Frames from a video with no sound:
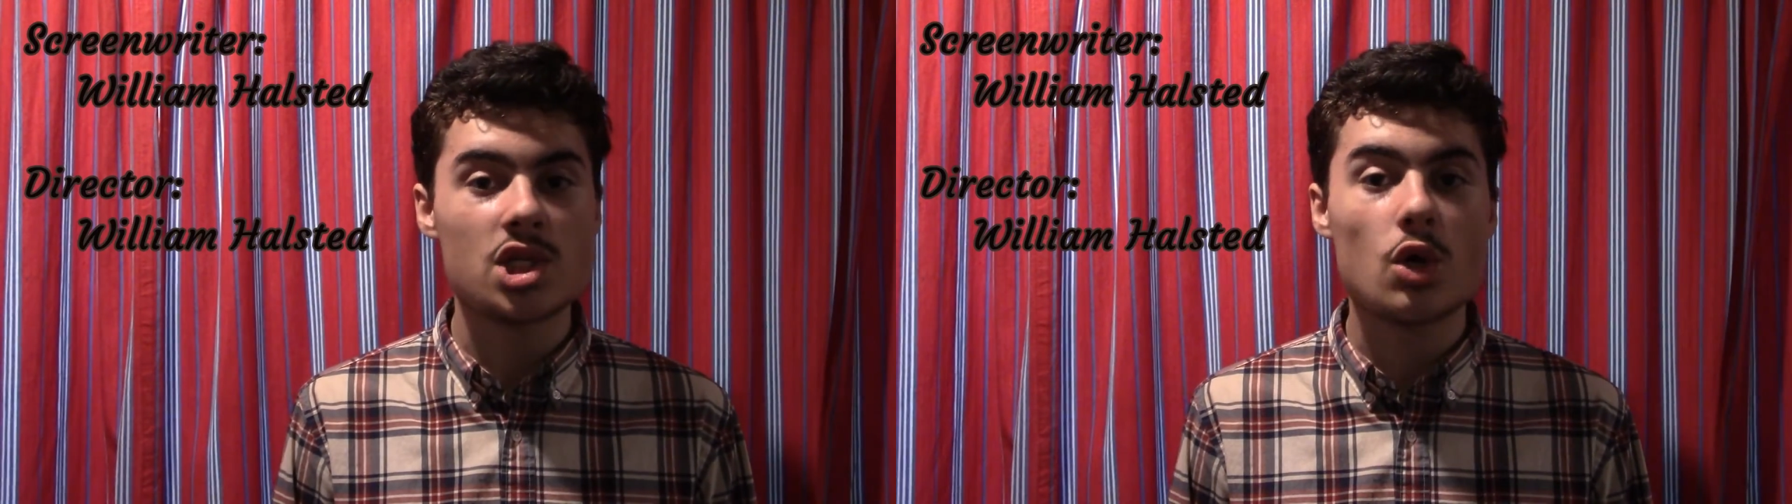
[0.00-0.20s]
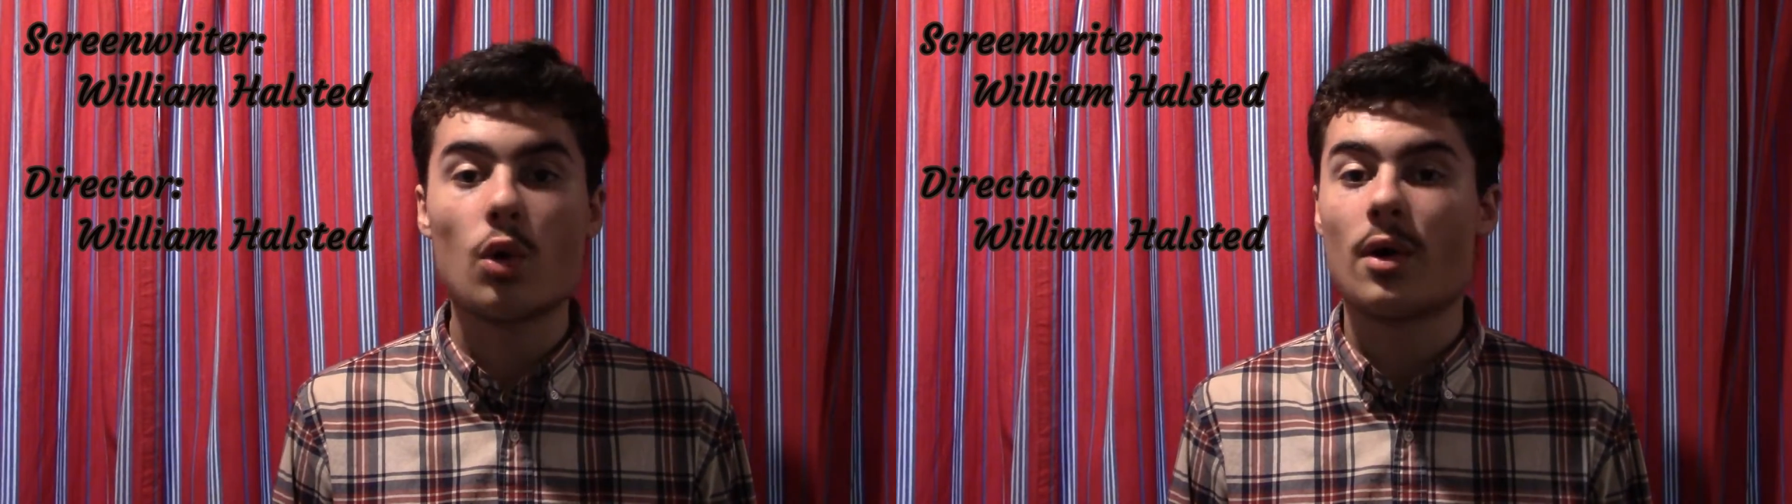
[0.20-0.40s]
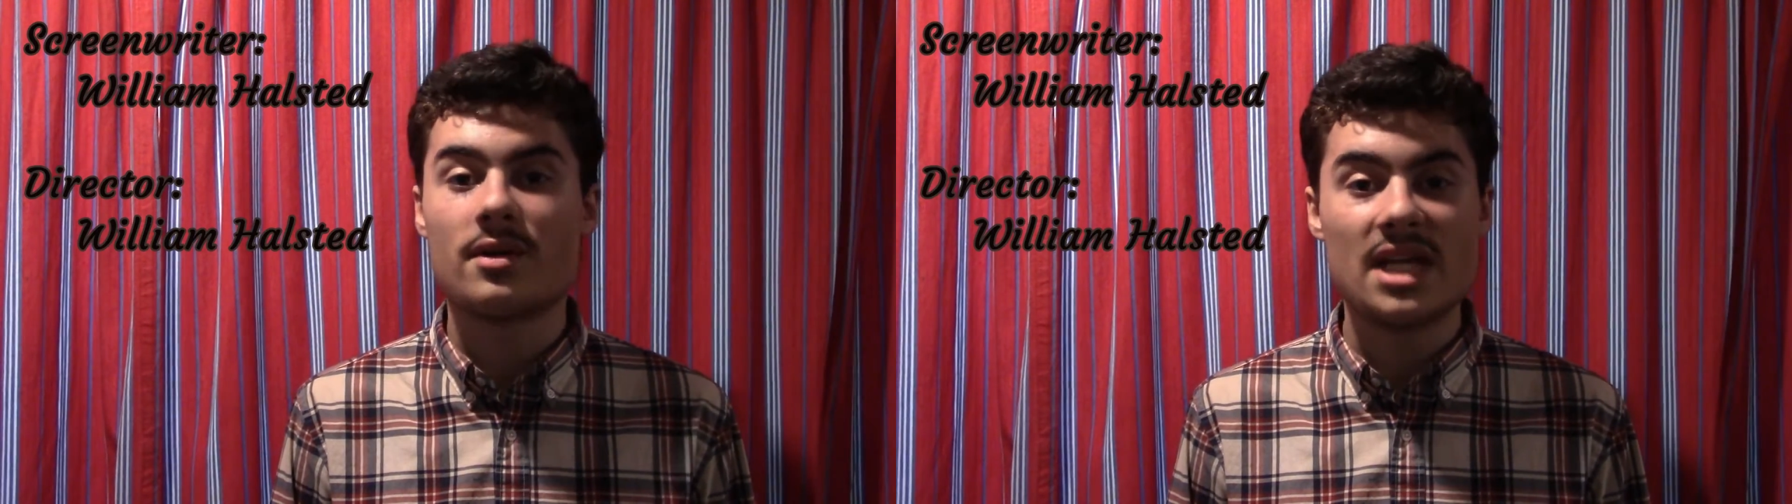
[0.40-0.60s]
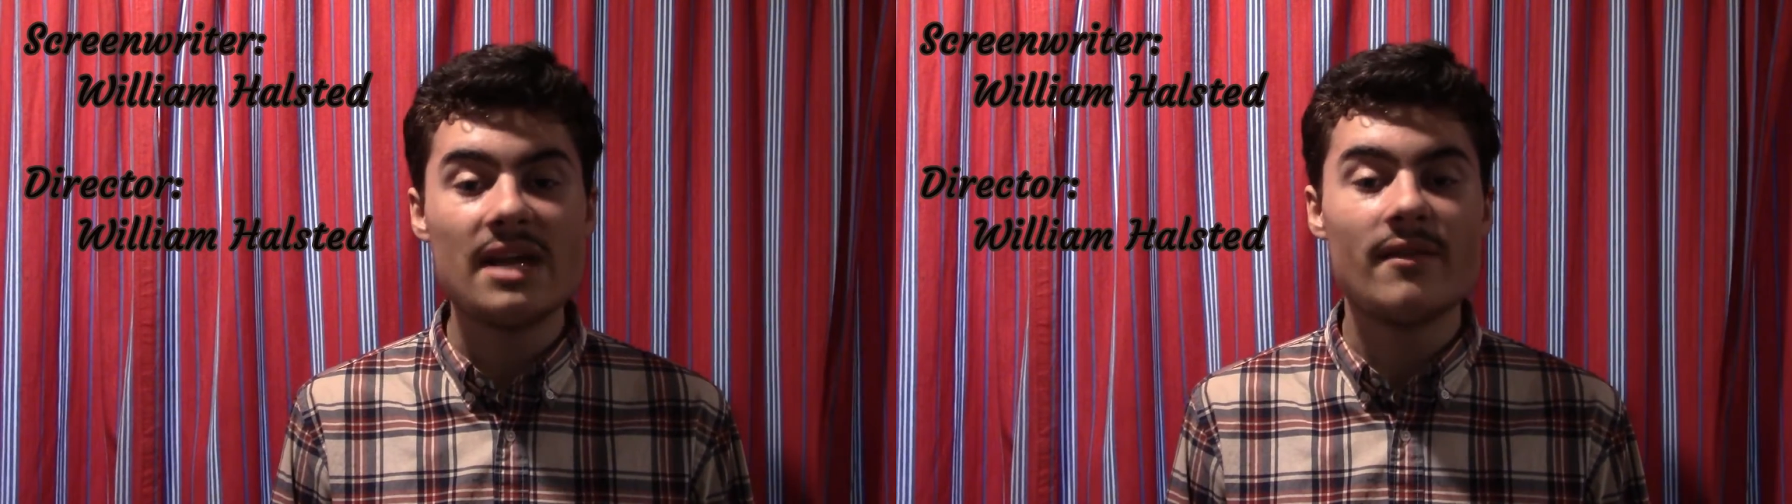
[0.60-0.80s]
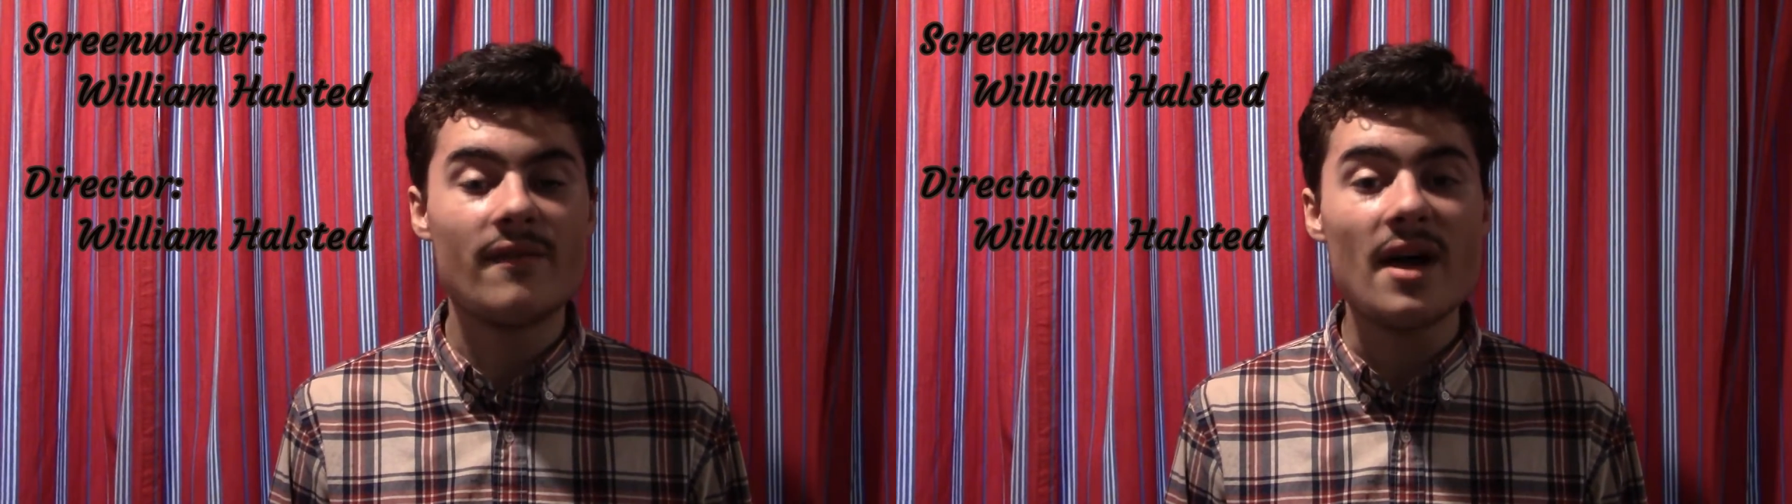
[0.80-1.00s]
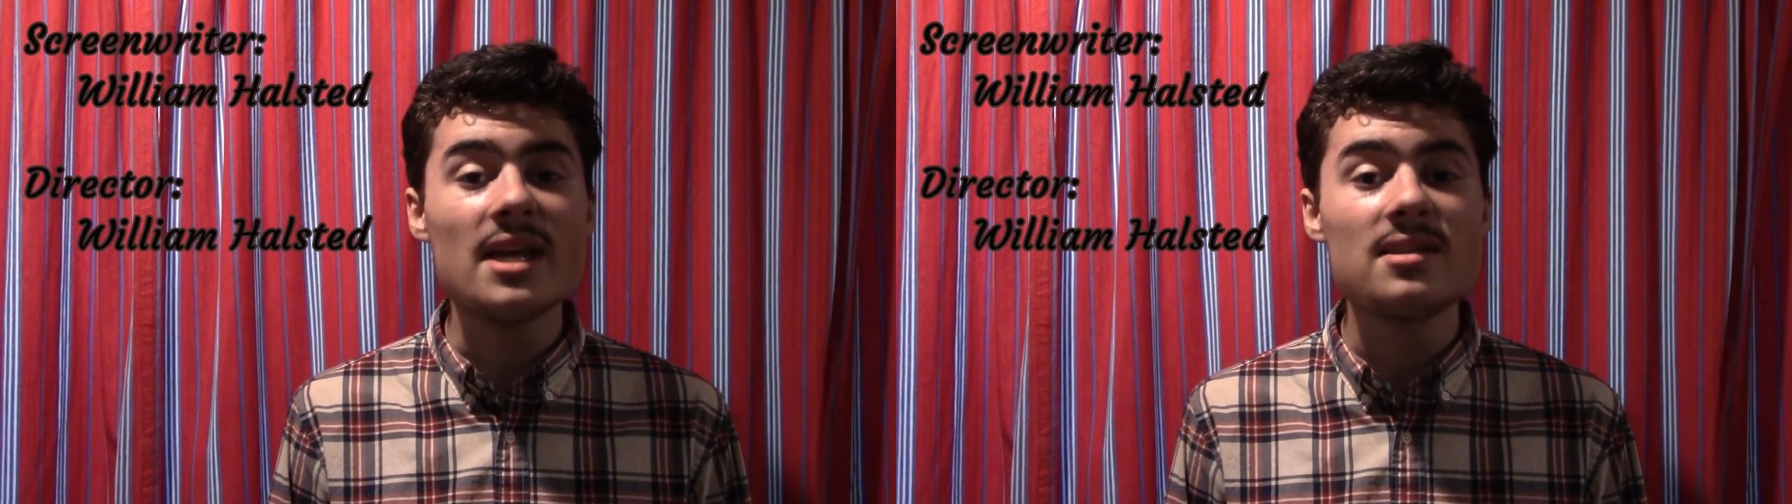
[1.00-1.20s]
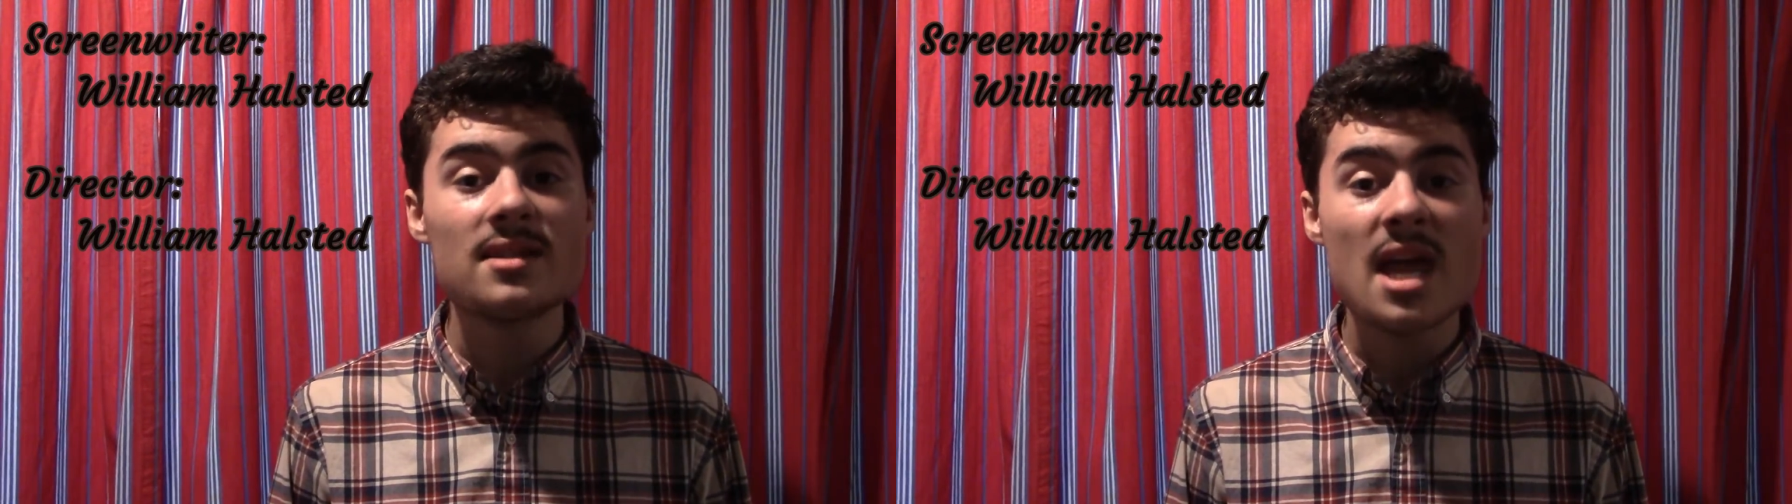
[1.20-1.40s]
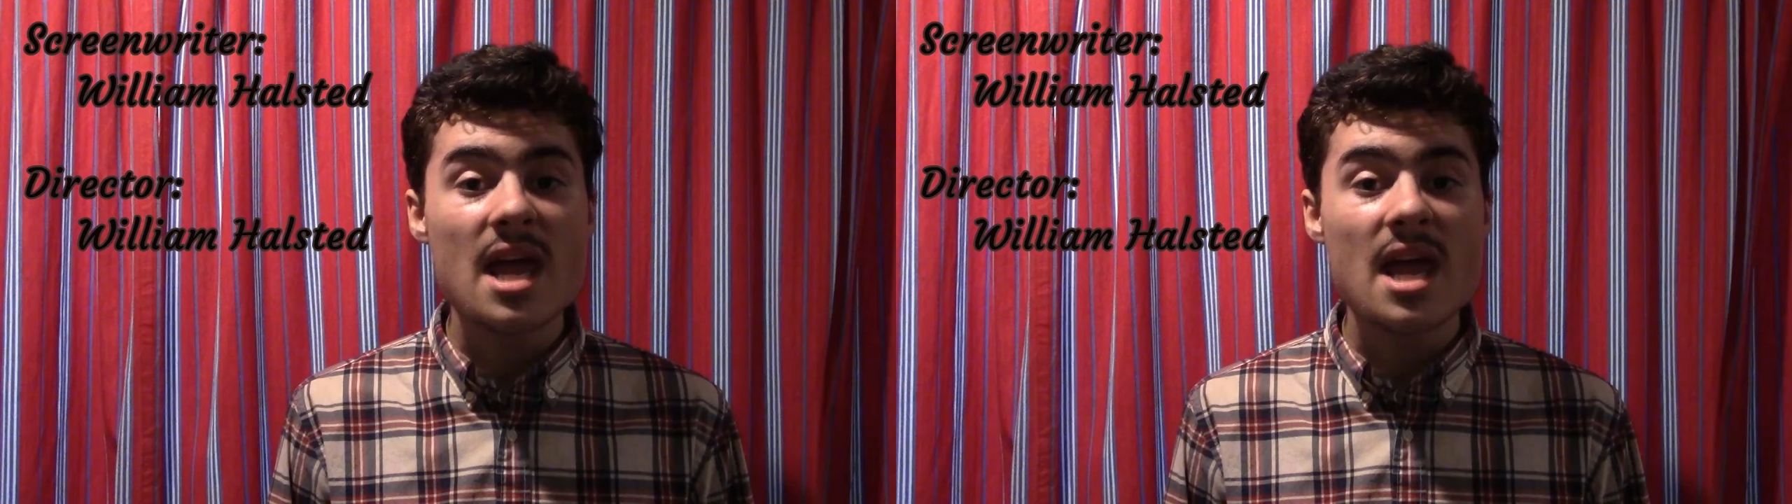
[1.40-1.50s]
or a need of advice,